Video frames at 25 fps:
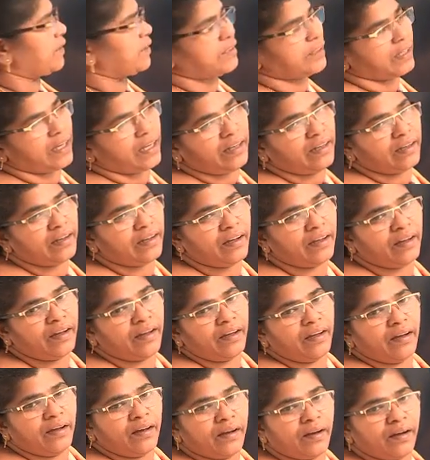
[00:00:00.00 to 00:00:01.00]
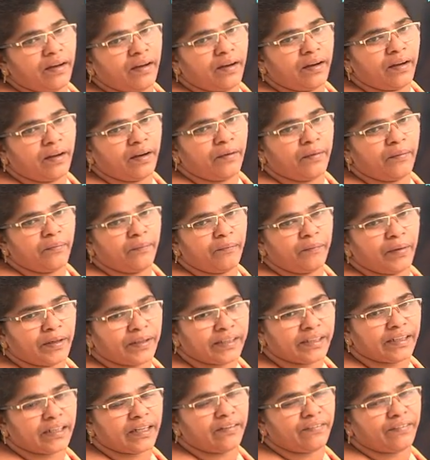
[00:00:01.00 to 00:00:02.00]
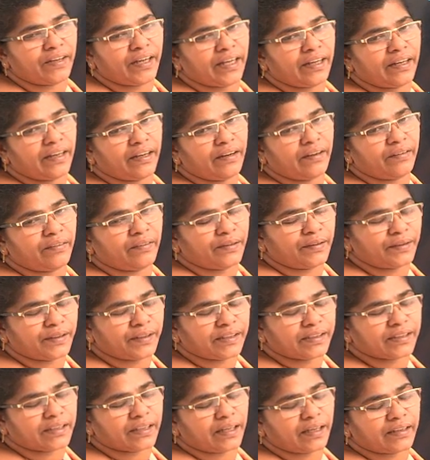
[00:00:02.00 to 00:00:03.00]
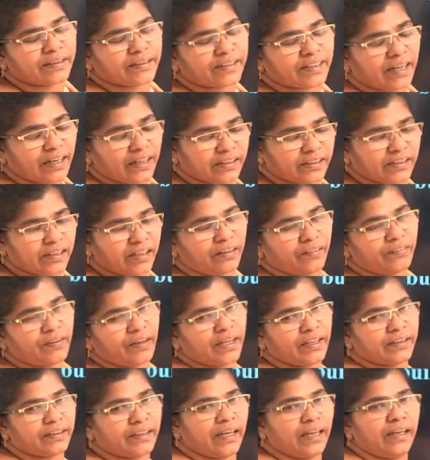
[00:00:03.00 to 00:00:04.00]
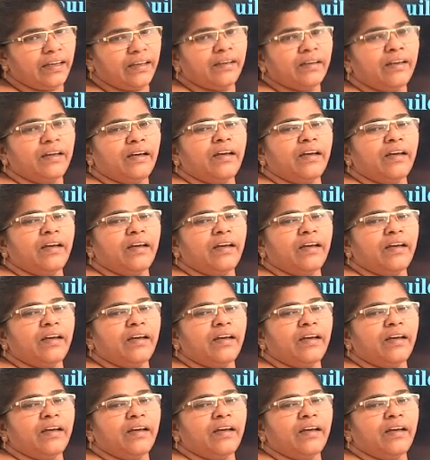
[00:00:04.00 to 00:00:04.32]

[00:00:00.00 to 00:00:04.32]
is a material where it is a structure where the